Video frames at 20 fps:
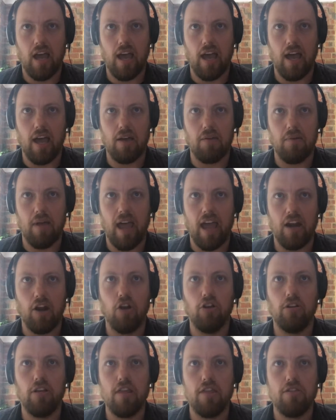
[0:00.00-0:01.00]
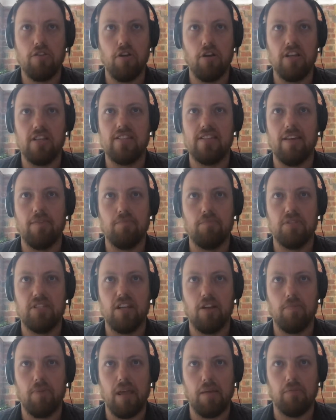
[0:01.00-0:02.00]
and only
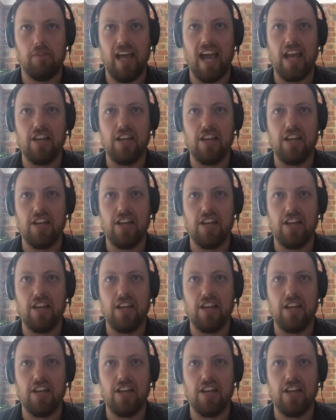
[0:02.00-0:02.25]
37% of people